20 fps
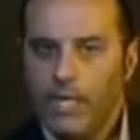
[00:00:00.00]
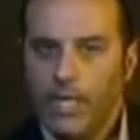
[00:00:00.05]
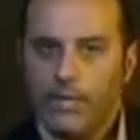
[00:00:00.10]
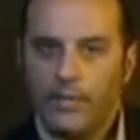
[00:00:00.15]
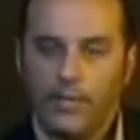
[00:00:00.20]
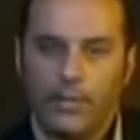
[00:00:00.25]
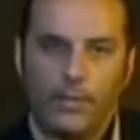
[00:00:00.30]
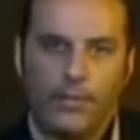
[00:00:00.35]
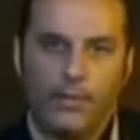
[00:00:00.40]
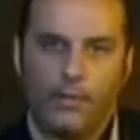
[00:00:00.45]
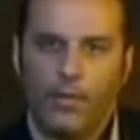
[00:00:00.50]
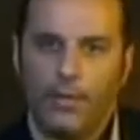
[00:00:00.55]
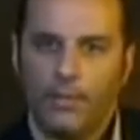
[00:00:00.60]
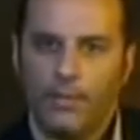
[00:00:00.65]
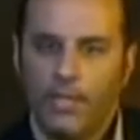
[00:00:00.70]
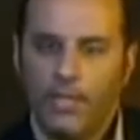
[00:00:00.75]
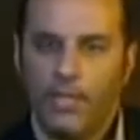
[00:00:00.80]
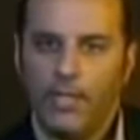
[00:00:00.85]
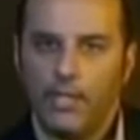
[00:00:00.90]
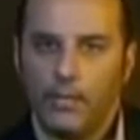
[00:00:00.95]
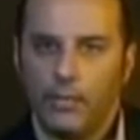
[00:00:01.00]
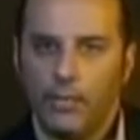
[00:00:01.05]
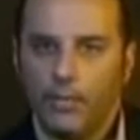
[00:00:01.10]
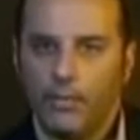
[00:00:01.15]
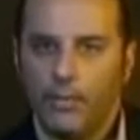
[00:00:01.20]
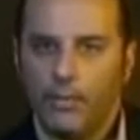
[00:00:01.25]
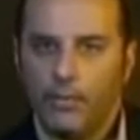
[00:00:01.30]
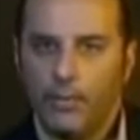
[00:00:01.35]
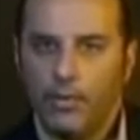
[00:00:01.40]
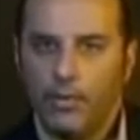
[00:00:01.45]
And some of the reptilians would
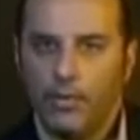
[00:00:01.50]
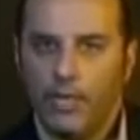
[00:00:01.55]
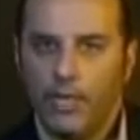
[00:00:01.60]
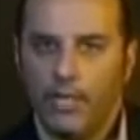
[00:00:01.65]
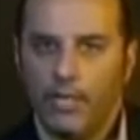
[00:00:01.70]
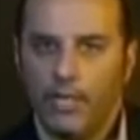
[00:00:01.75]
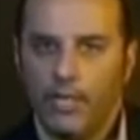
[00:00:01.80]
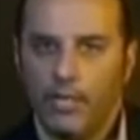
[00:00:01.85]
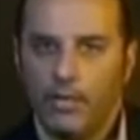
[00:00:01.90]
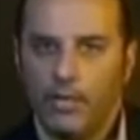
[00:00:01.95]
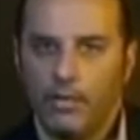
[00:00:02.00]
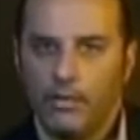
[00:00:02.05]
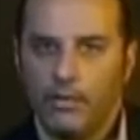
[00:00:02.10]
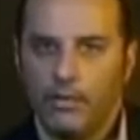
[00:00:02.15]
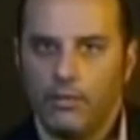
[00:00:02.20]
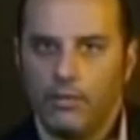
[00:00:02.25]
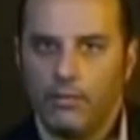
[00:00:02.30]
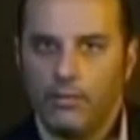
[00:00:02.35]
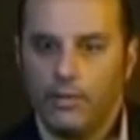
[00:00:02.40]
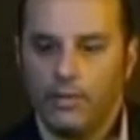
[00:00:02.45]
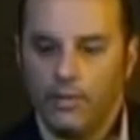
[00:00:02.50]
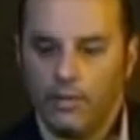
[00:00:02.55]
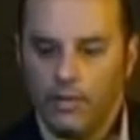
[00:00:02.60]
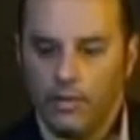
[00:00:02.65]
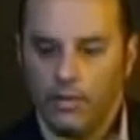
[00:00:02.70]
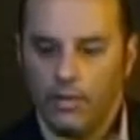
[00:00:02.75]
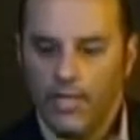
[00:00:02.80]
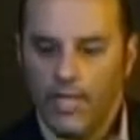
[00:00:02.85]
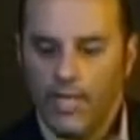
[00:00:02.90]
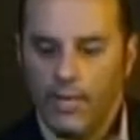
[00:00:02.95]
have been born like that also.
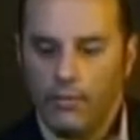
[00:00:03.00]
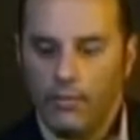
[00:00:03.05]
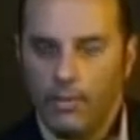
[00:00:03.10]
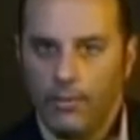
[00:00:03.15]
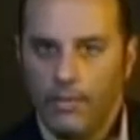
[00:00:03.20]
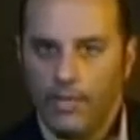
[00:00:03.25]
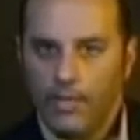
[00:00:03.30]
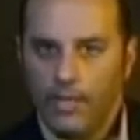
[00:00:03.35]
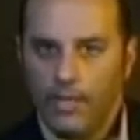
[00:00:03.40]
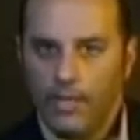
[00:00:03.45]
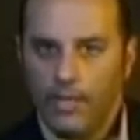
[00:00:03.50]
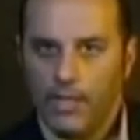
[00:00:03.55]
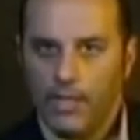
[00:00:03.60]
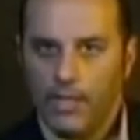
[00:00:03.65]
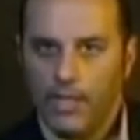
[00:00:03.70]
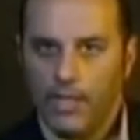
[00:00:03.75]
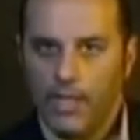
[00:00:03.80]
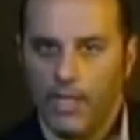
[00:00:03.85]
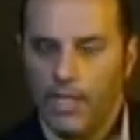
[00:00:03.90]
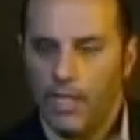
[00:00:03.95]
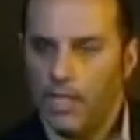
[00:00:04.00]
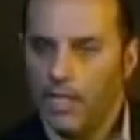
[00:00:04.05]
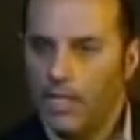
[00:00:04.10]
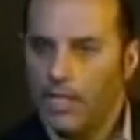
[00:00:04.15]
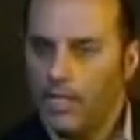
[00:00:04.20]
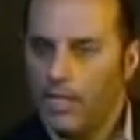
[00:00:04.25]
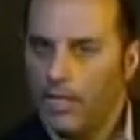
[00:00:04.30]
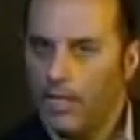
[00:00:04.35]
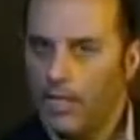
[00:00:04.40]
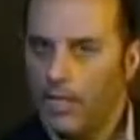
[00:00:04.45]
Though they had reptilian DNA,
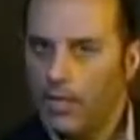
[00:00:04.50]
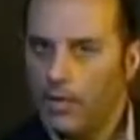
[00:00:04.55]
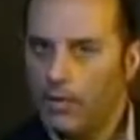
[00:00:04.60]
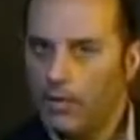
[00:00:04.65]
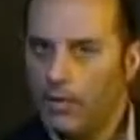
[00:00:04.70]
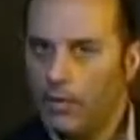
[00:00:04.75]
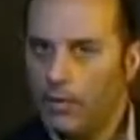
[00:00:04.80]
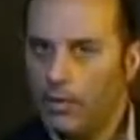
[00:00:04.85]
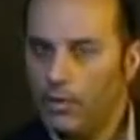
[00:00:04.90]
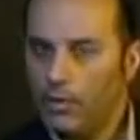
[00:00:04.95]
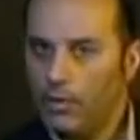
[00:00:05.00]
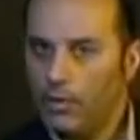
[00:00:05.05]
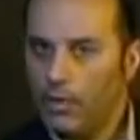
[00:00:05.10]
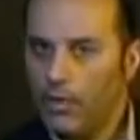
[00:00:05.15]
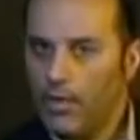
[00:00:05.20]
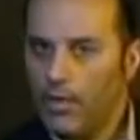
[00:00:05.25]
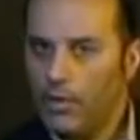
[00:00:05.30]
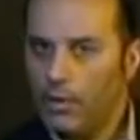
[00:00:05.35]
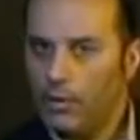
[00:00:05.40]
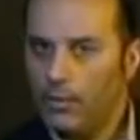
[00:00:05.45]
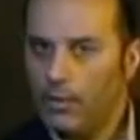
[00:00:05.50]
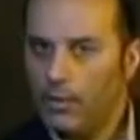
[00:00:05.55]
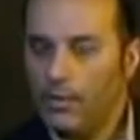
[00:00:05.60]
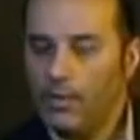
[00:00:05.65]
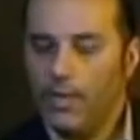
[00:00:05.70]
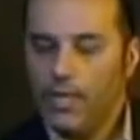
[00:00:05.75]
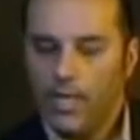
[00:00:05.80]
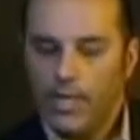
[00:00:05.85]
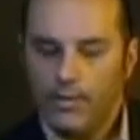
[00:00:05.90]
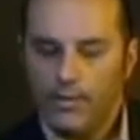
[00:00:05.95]
they could look quite human,
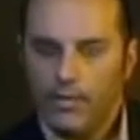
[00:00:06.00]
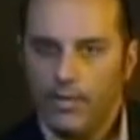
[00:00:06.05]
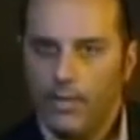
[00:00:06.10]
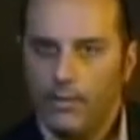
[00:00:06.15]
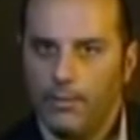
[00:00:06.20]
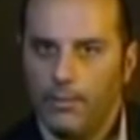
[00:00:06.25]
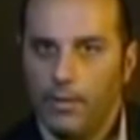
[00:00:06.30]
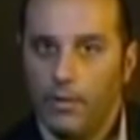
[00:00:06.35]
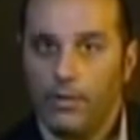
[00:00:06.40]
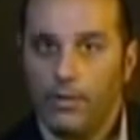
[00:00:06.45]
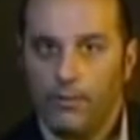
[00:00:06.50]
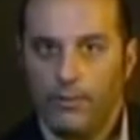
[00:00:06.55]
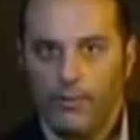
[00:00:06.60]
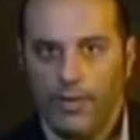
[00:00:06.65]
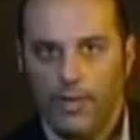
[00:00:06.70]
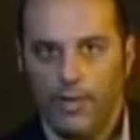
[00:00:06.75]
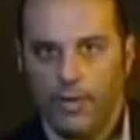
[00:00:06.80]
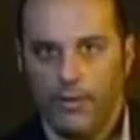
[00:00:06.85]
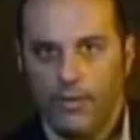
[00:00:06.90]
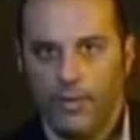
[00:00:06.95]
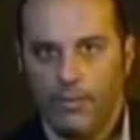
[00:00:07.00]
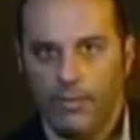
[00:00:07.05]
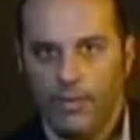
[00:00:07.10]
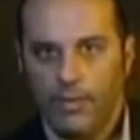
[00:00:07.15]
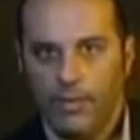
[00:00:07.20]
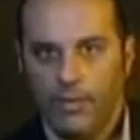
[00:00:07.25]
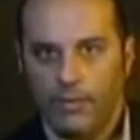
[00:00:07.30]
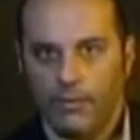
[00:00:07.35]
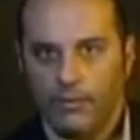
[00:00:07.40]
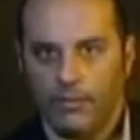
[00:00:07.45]
and some look very
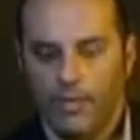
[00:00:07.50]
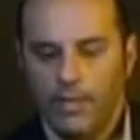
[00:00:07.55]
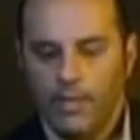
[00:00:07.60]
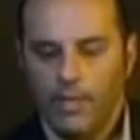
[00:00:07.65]
reptilian.